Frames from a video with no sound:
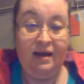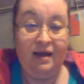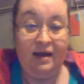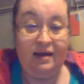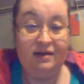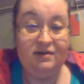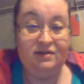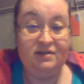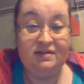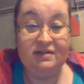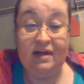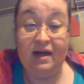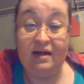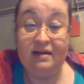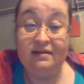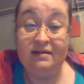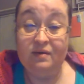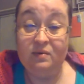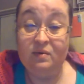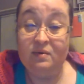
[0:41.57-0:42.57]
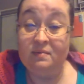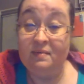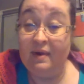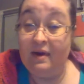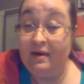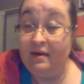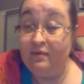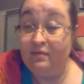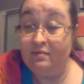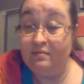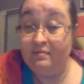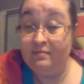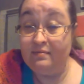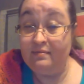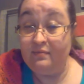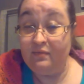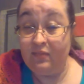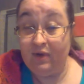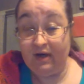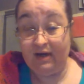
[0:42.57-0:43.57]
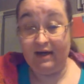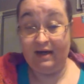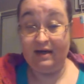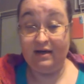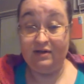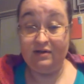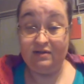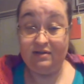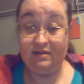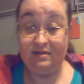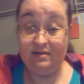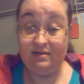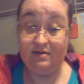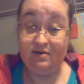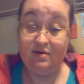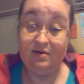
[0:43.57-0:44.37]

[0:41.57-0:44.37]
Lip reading: I just got done with my radiation